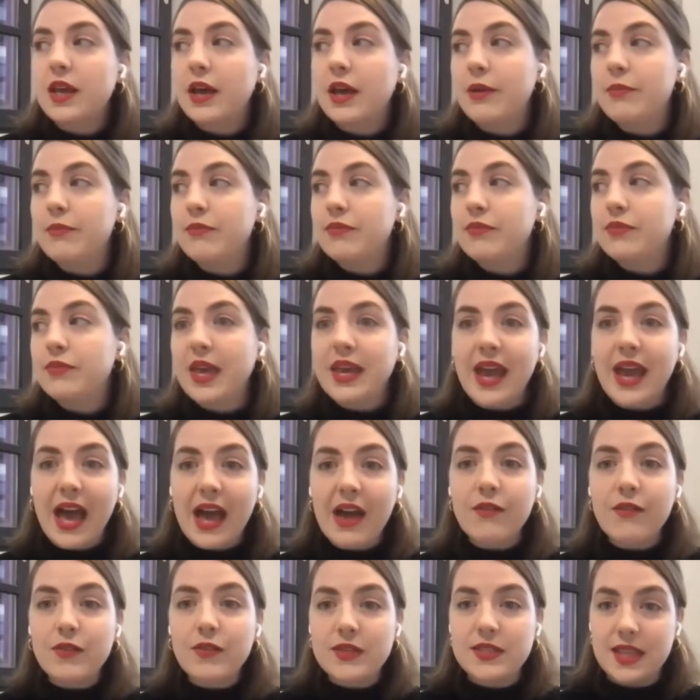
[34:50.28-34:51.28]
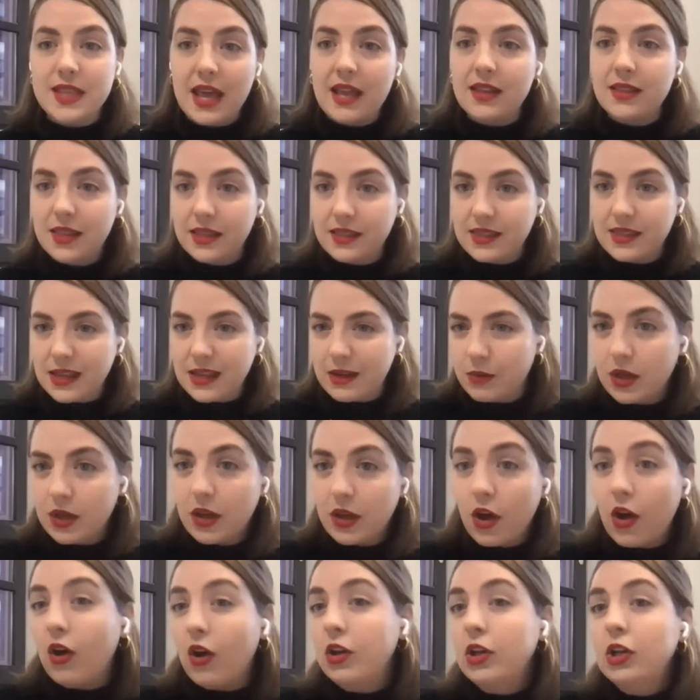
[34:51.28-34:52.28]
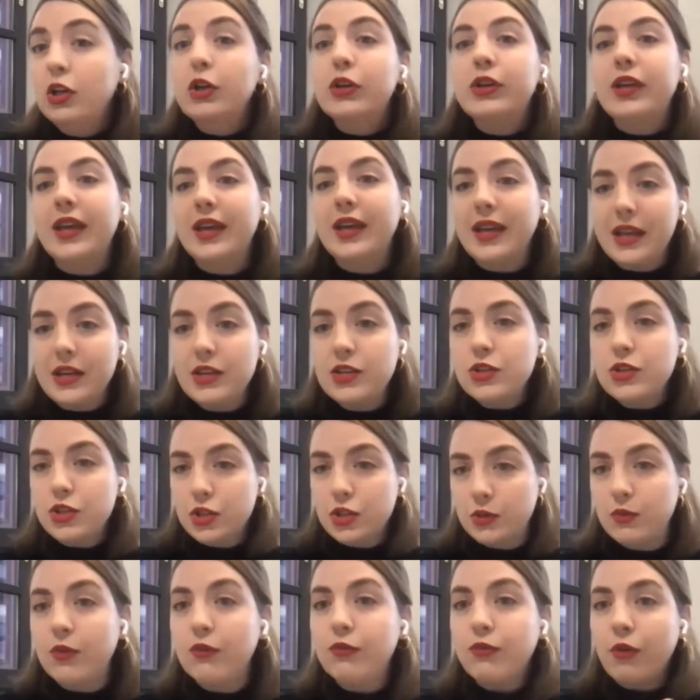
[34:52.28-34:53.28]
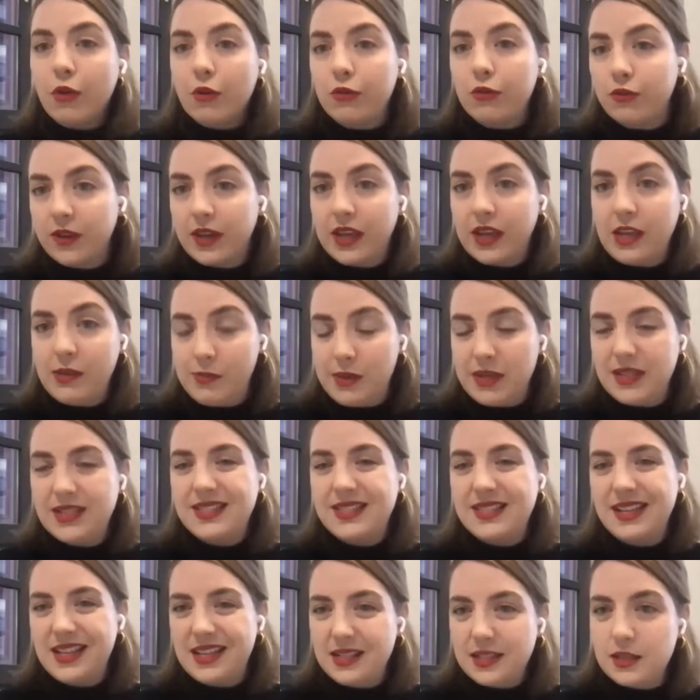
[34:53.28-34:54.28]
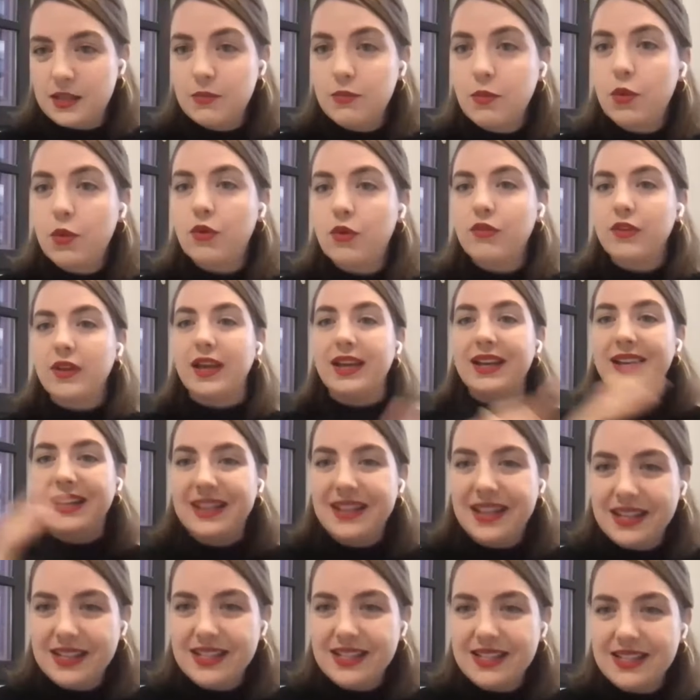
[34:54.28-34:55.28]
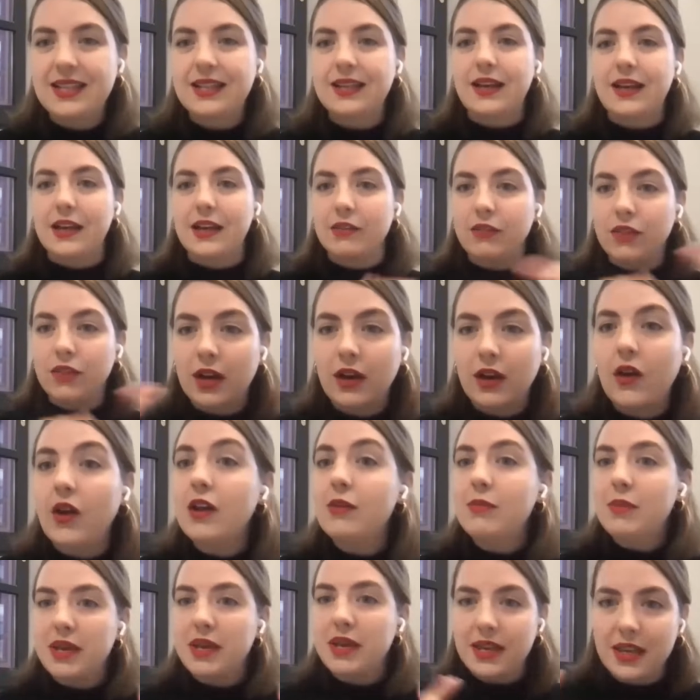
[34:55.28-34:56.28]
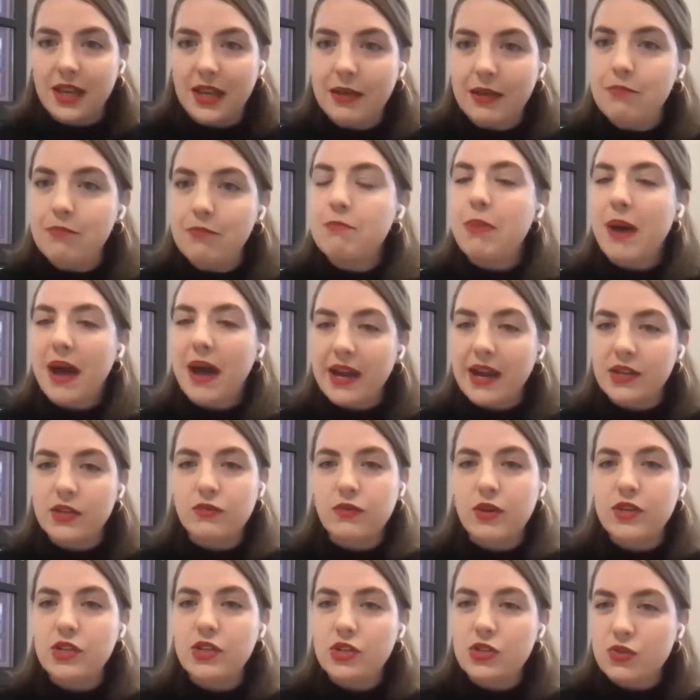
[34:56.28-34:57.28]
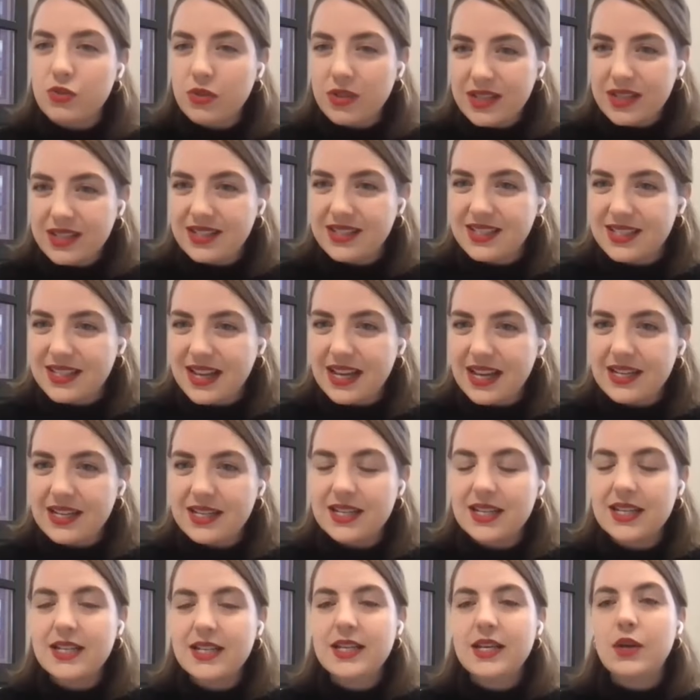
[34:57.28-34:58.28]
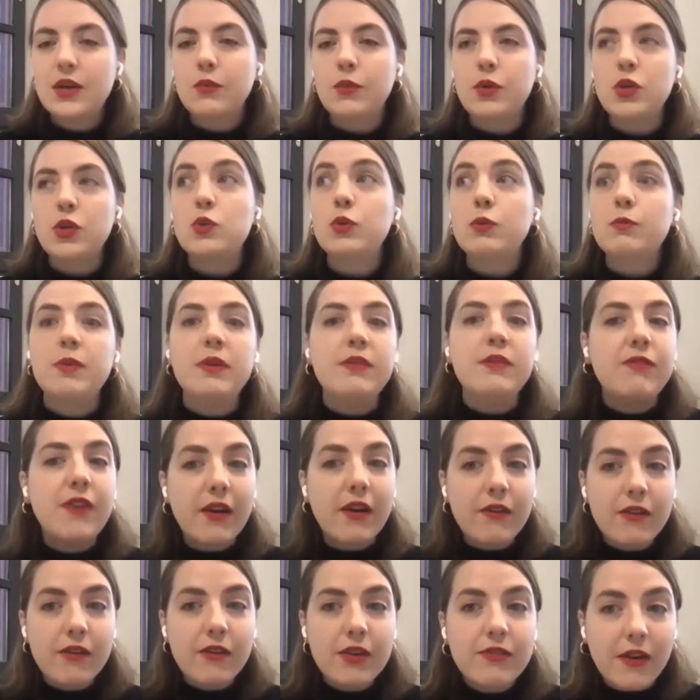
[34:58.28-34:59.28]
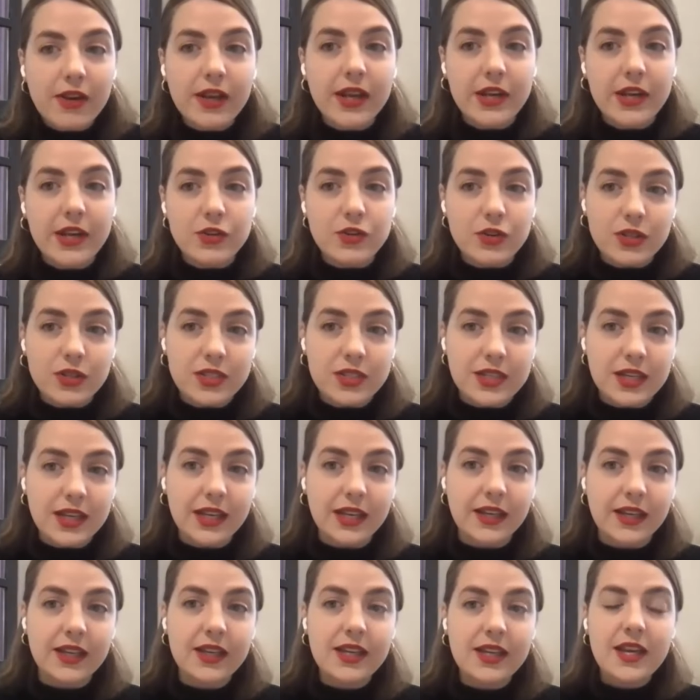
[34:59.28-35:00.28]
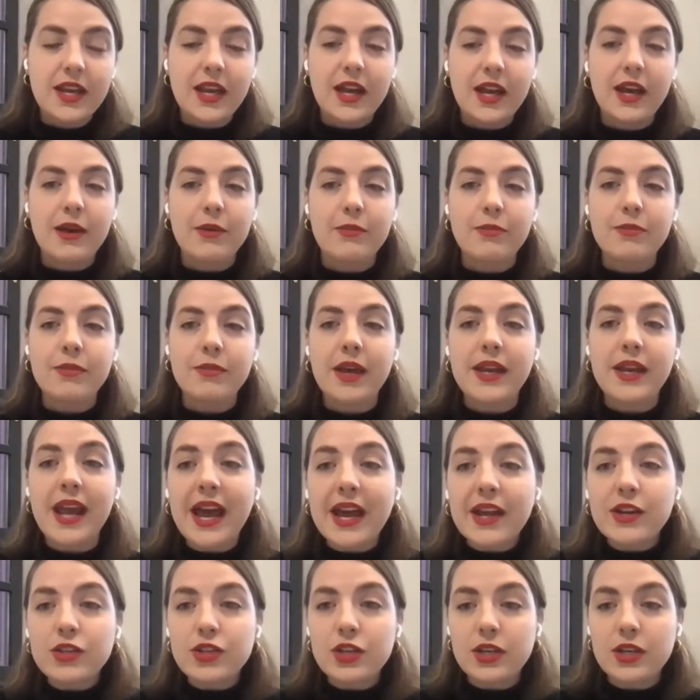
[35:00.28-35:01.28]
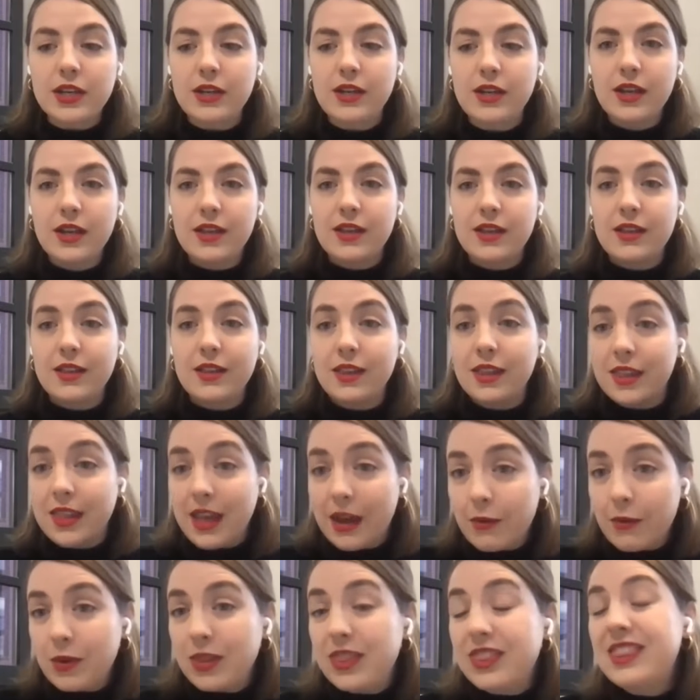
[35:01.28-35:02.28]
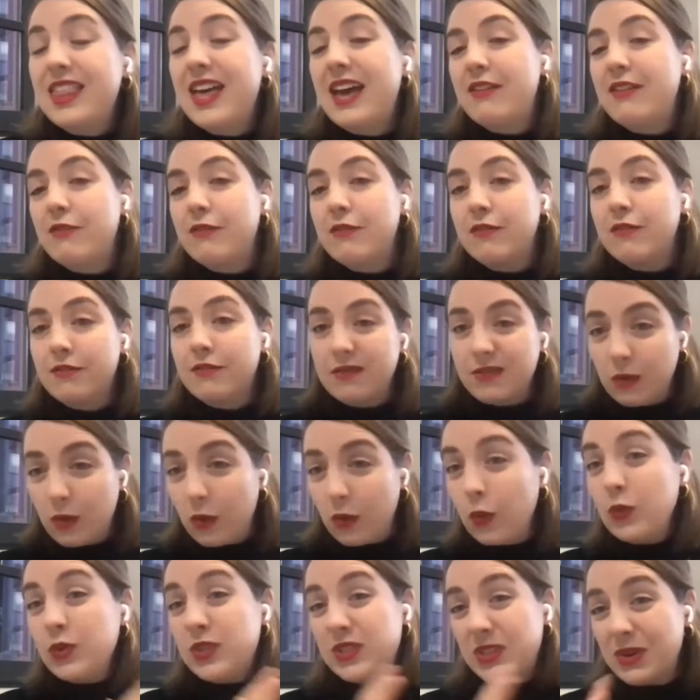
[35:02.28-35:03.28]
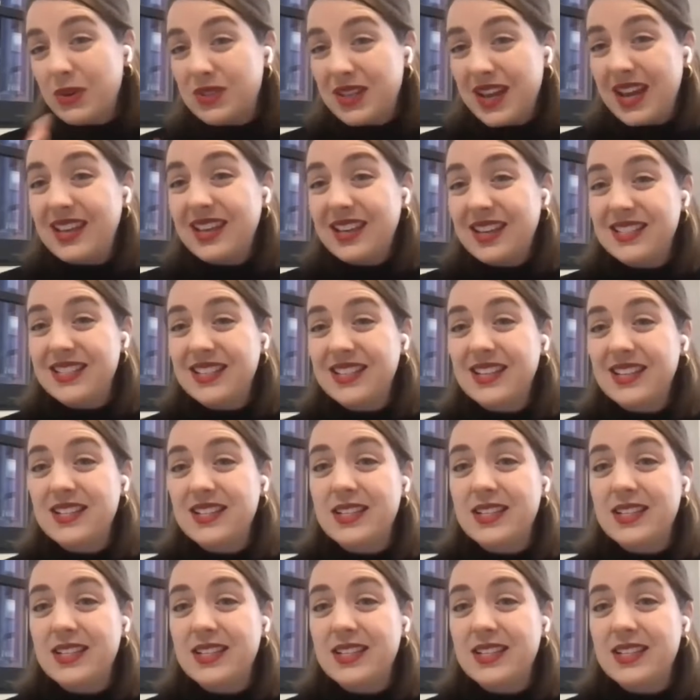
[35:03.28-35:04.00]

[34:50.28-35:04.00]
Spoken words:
they have said that they are looking into evolving EPC into more of a holistic kind of climate impact registry instead, which would be very, very interesting. And actually, that would then also take into